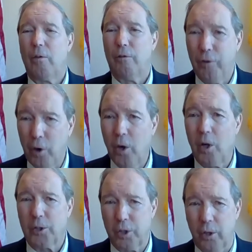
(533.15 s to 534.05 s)

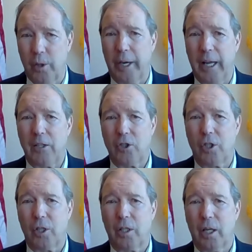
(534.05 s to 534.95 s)
full
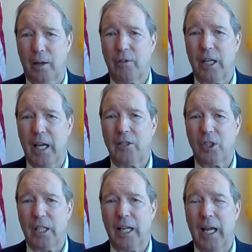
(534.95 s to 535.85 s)
termination of the
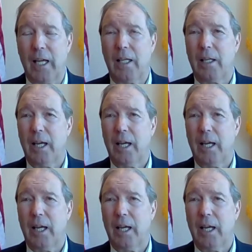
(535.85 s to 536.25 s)
ACA,